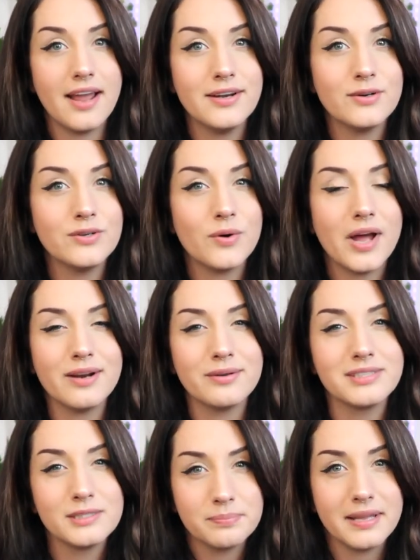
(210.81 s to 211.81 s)
I don't know how to
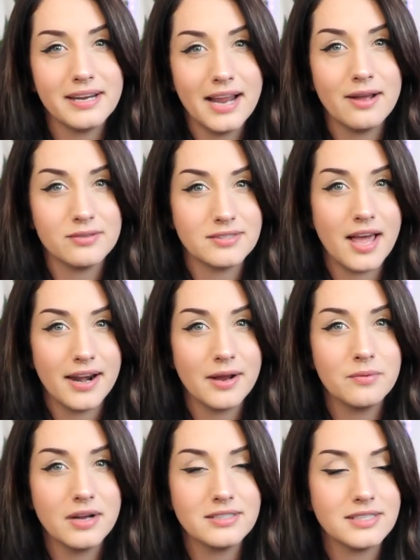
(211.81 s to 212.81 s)
explain how sad I
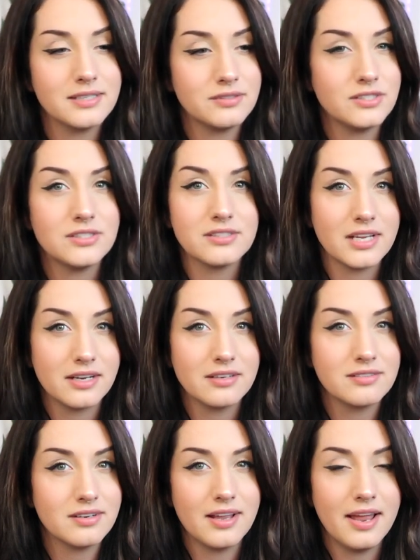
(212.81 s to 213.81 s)
was. It's just
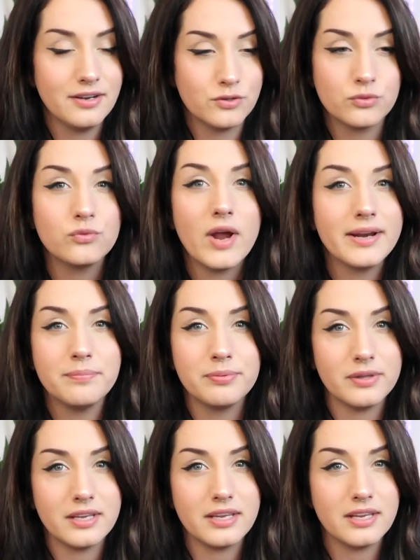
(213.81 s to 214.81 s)
like
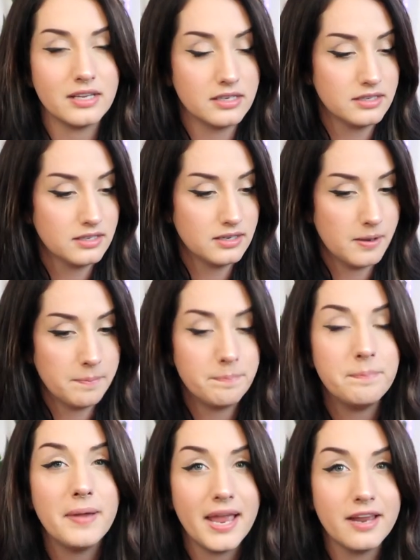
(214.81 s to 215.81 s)
incredibly
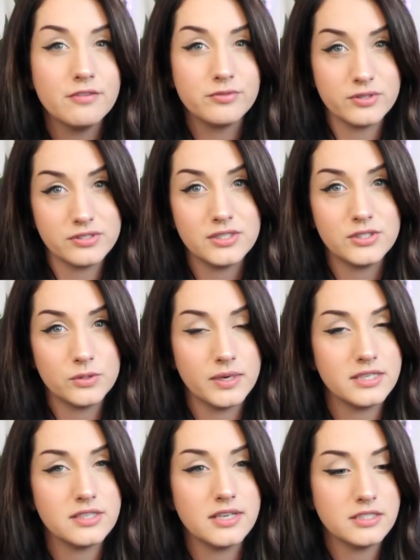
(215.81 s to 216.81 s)
painful
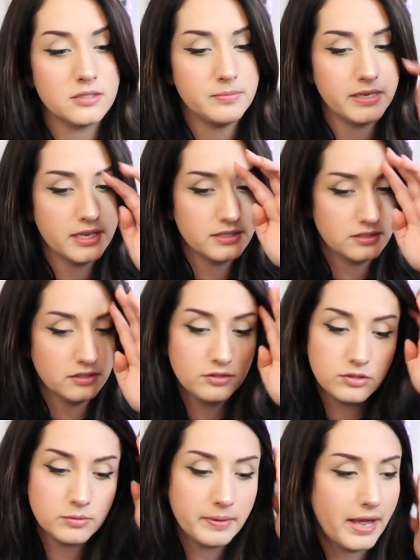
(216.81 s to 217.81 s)
situation to be in. To
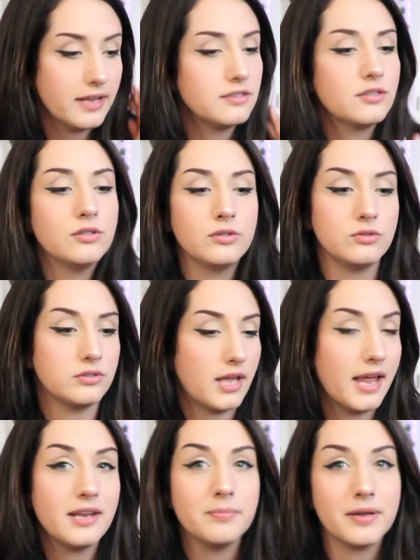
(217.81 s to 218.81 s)
lose a pet, to lose
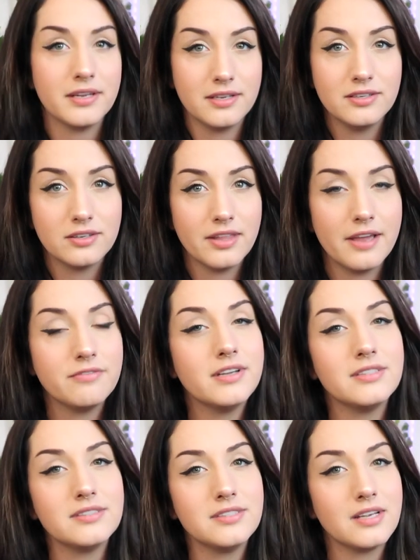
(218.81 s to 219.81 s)
anybody in your life
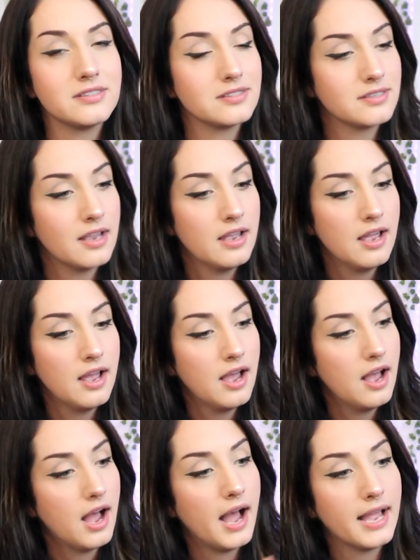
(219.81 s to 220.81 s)
is just,
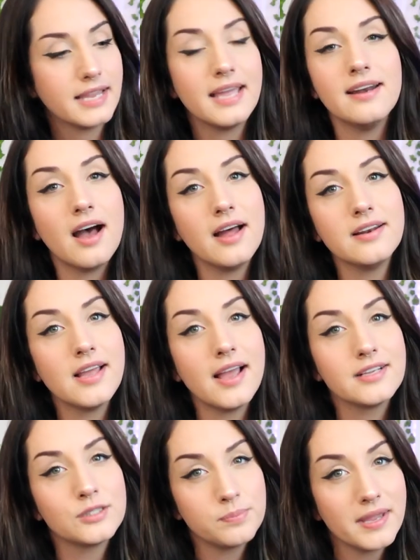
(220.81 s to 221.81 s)
I cannot
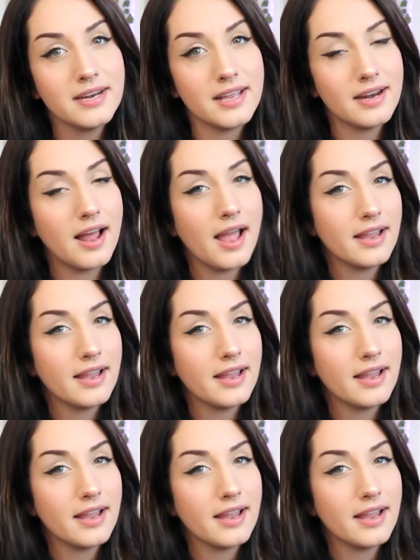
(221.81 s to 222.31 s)
explain it.